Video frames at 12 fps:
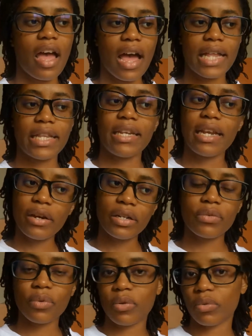And the
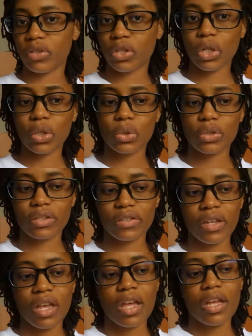nearest one was
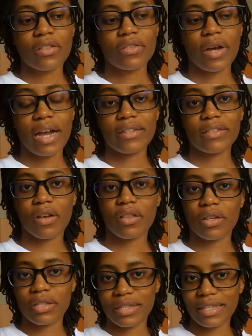closed. So I saw
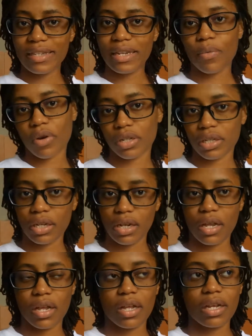the city one
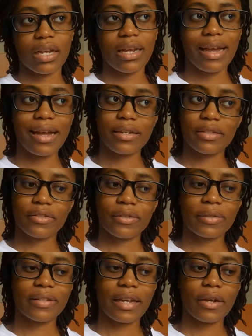in Kainan. So
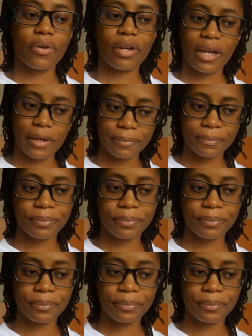I was like, okay.